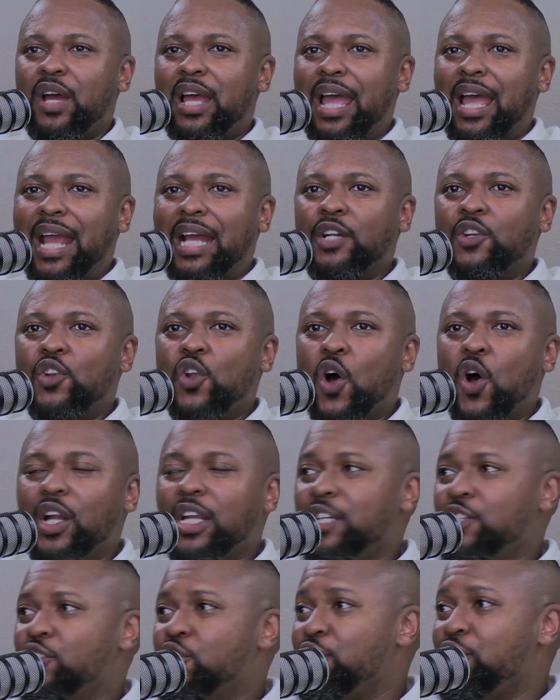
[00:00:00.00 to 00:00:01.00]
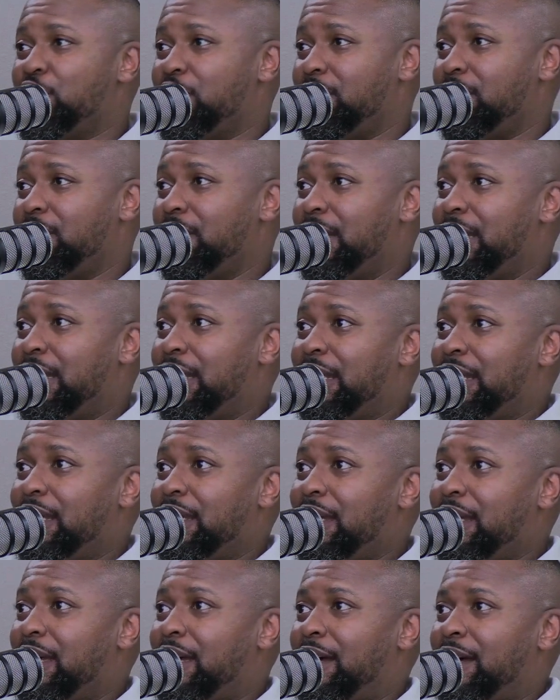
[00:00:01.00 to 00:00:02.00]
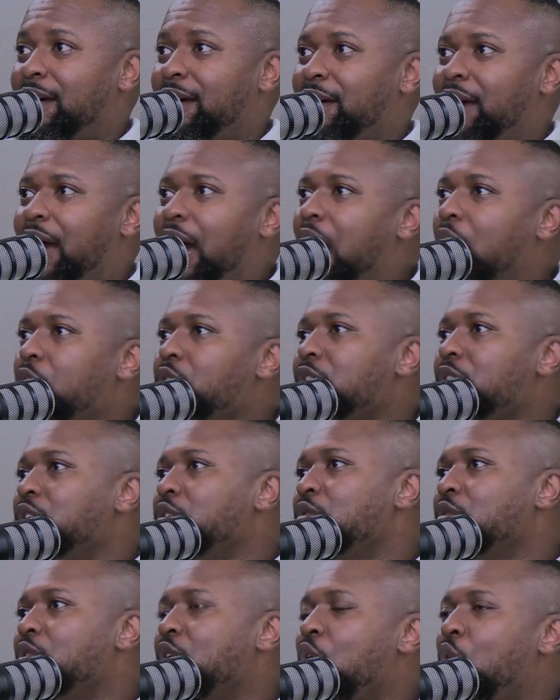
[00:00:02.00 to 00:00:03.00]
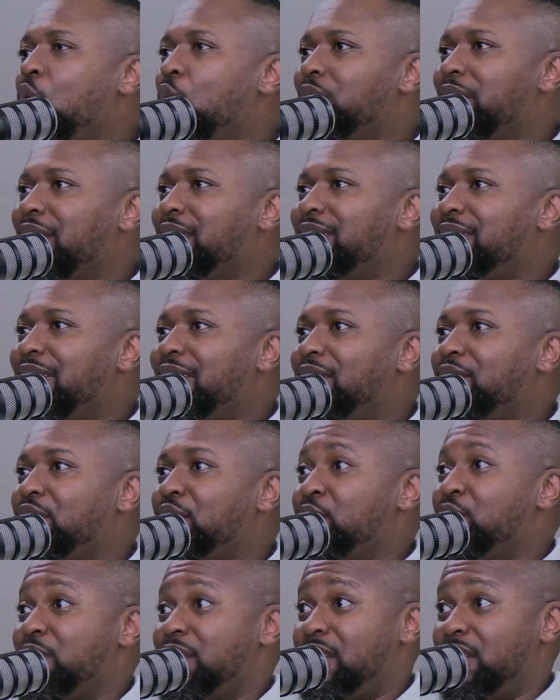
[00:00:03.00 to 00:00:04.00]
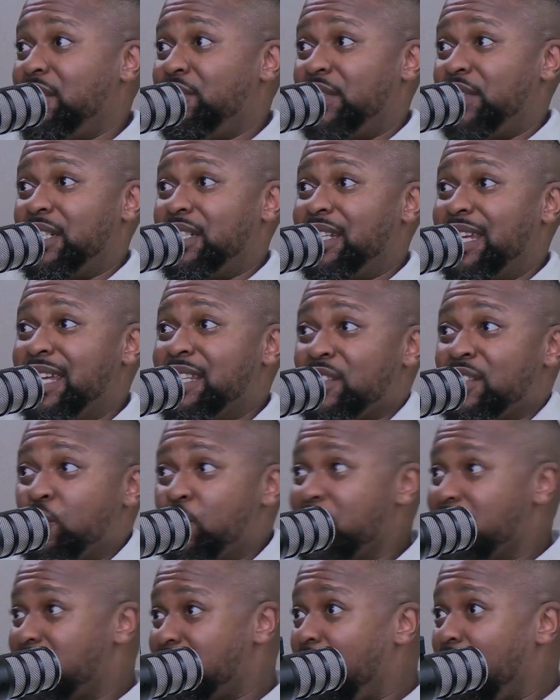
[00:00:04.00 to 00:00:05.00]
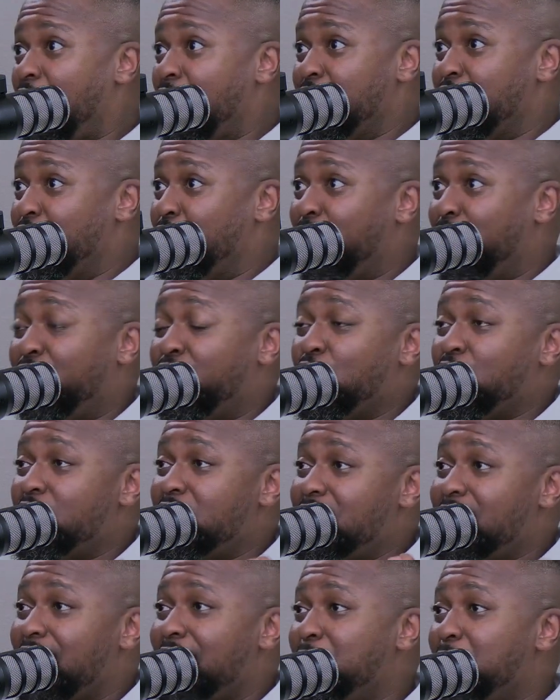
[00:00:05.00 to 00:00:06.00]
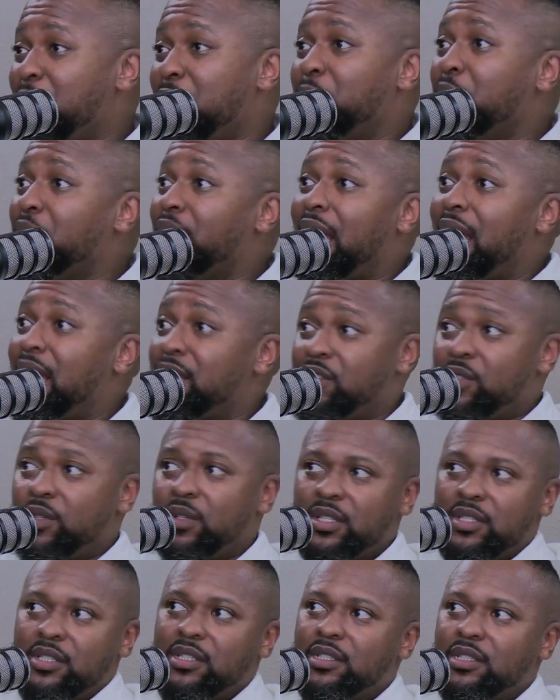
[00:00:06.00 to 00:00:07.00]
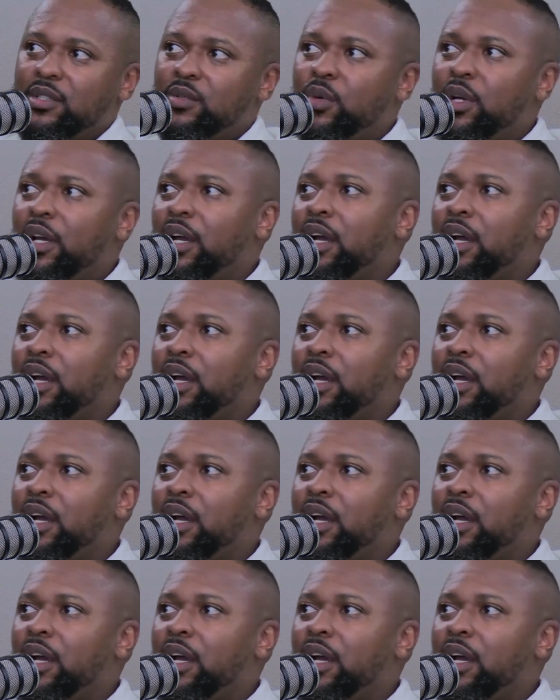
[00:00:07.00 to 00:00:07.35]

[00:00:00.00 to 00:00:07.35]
acknowledged, how do you know that they even received it? It's a risk on you if you send people unsolicited work.